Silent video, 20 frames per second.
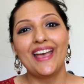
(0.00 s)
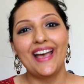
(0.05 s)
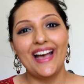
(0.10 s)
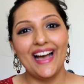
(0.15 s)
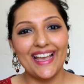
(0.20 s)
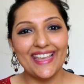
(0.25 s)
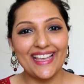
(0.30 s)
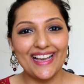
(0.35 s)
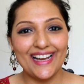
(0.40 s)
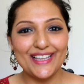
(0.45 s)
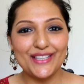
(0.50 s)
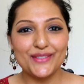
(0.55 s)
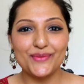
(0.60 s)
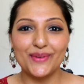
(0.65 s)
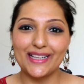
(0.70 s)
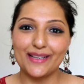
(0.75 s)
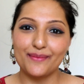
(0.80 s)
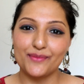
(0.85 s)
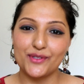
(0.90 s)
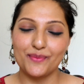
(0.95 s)
Hi guys,
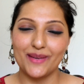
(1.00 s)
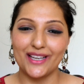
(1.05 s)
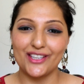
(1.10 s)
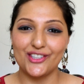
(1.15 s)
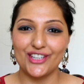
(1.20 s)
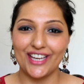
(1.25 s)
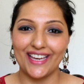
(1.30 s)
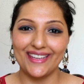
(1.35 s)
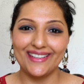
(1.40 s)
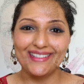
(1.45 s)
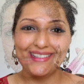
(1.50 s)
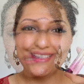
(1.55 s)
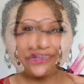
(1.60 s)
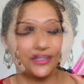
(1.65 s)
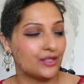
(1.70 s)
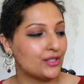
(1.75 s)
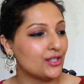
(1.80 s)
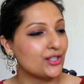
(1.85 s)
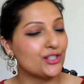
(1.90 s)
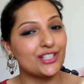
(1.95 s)
welcome to my channel.
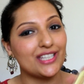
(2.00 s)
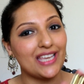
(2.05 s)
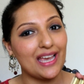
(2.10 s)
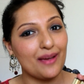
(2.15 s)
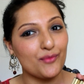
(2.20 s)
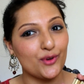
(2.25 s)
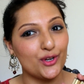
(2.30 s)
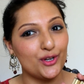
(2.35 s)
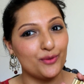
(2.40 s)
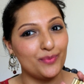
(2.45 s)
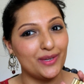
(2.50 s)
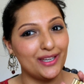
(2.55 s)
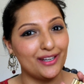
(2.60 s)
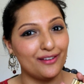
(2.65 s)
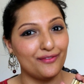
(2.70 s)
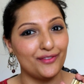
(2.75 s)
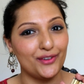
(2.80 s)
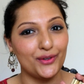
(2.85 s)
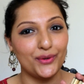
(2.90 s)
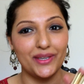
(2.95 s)
So today I'm going to be
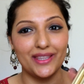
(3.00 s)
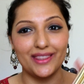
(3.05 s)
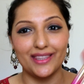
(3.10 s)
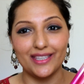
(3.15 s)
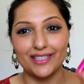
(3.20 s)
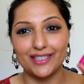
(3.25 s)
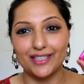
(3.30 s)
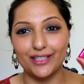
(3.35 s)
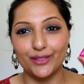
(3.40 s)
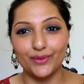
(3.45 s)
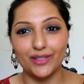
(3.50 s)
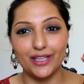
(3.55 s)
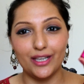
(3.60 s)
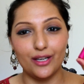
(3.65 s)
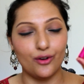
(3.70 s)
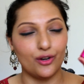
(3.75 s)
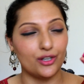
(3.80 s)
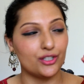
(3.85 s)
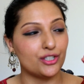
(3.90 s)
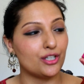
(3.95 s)
reviewing these newly
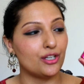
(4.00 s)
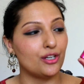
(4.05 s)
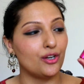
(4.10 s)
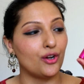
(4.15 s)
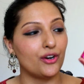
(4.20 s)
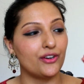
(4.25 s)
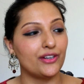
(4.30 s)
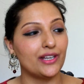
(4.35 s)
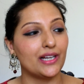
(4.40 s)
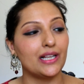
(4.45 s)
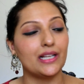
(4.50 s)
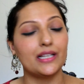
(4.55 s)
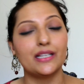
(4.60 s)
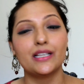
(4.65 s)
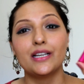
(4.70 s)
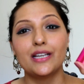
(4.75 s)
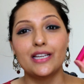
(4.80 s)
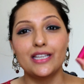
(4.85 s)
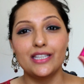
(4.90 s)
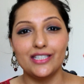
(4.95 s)
launched L'Oréal
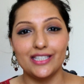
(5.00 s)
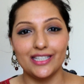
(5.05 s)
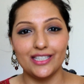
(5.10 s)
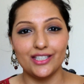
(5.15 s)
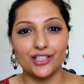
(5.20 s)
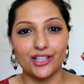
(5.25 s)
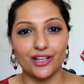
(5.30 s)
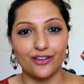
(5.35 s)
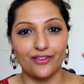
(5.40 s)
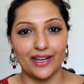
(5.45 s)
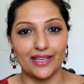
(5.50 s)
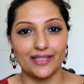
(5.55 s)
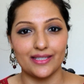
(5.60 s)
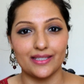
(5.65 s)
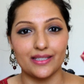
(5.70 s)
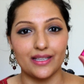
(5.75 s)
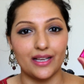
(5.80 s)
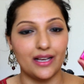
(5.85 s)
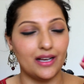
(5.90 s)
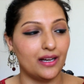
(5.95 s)
Tint
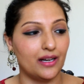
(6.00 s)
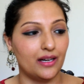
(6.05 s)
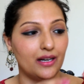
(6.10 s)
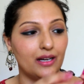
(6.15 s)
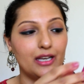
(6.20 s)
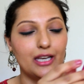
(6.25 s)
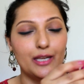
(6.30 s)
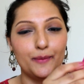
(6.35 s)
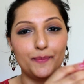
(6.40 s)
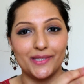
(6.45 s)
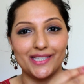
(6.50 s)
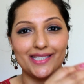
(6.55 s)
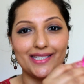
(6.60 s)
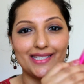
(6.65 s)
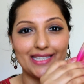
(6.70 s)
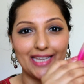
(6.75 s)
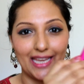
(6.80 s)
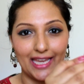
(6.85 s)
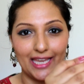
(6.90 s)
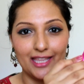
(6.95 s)
Caresse uh, lip
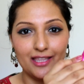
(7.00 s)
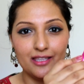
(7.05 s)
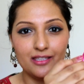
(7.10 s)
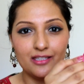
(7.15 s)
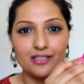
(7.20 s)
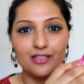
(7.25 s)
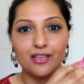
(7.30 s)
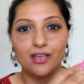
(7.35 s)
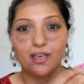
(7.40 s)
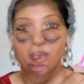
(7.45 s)
stains.